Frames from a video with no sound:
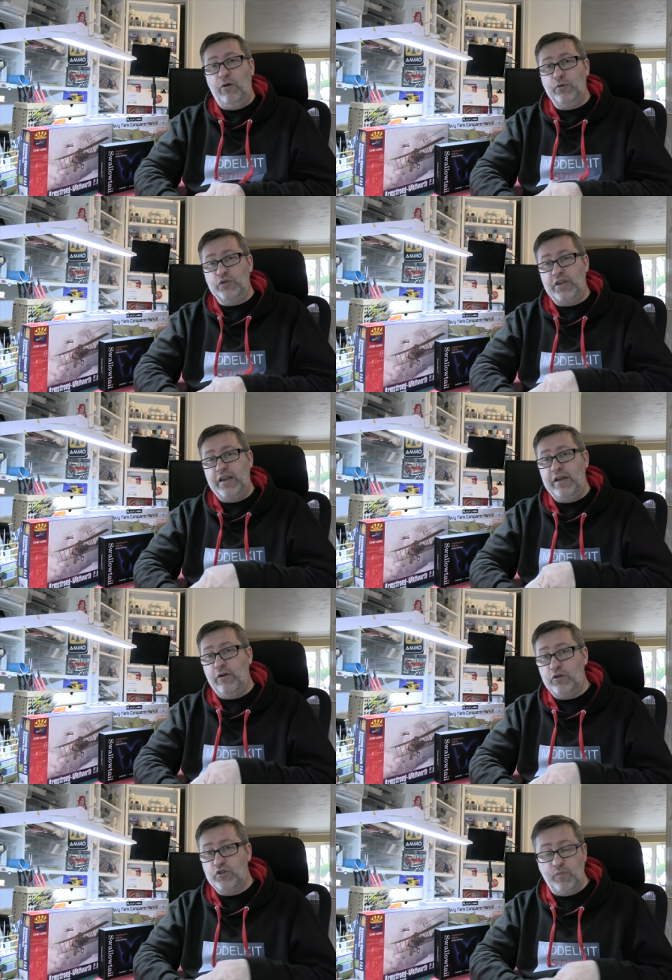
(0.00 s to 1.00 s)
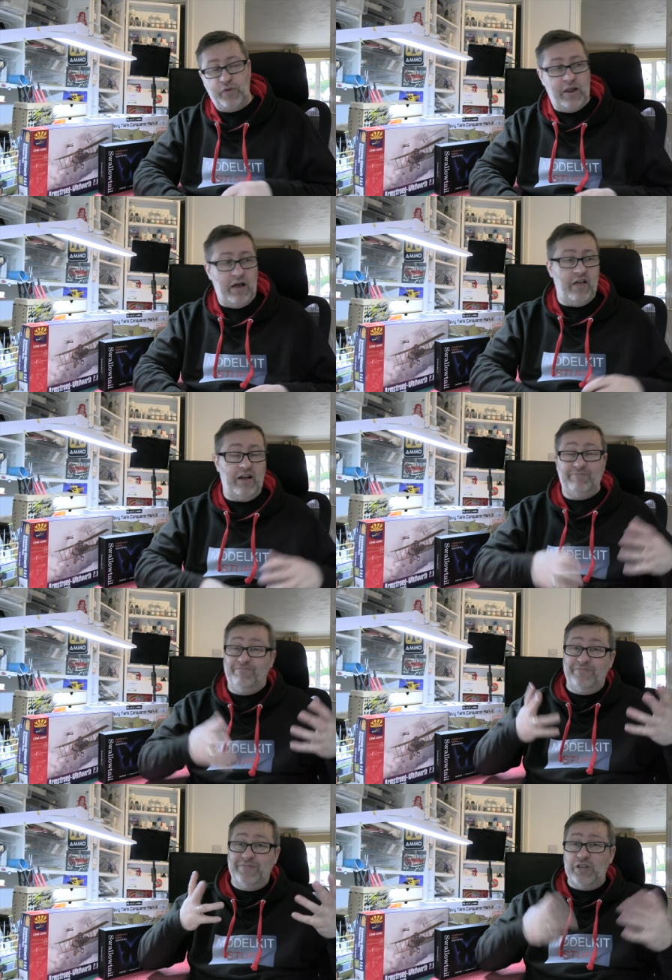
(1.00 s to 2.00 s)
holes in it or something like that.
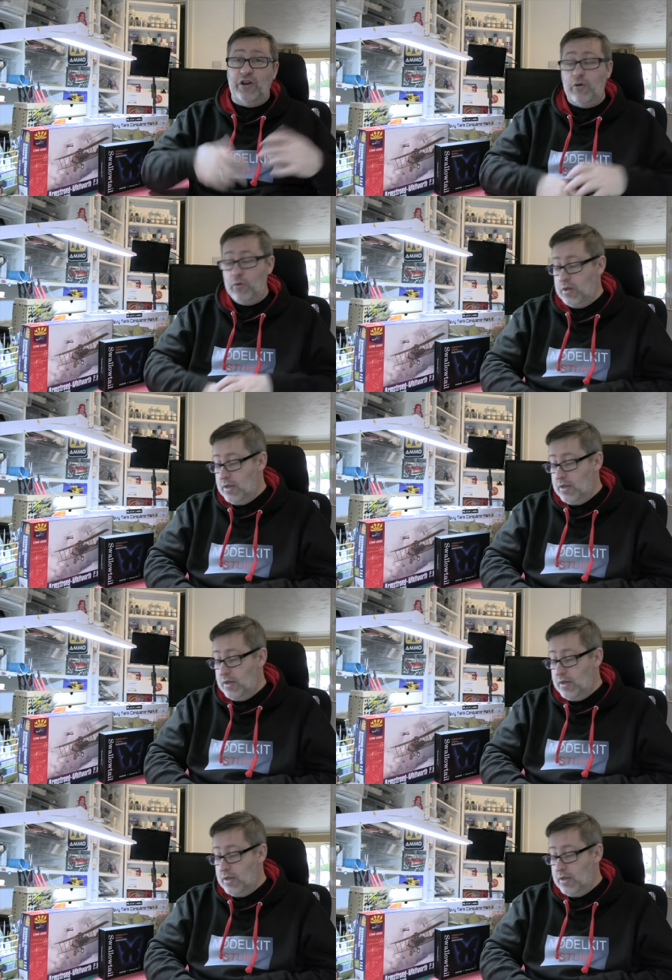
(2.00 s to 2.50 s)
Don't know.